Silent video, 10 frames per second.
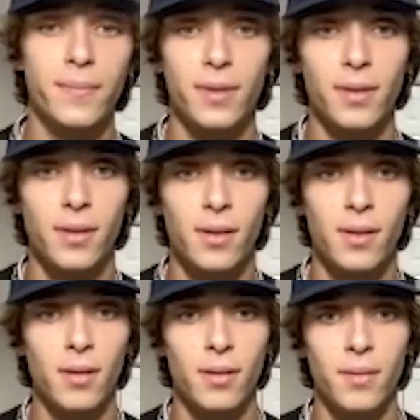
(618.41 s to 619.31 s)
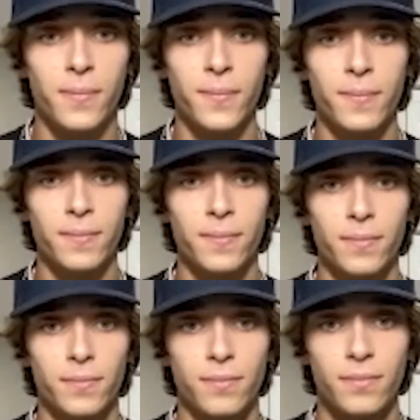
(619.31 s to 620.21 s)

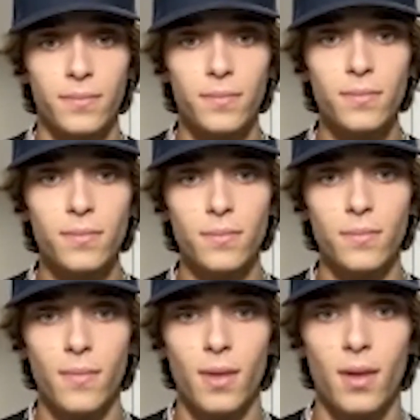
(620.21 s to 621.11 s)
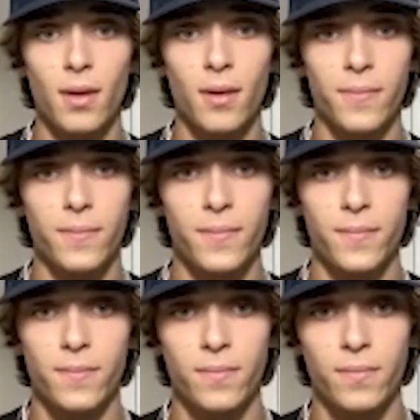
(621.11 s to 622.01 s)

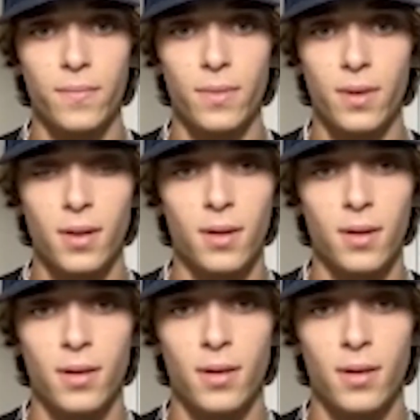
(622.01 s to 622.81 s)
The person shown says nothing.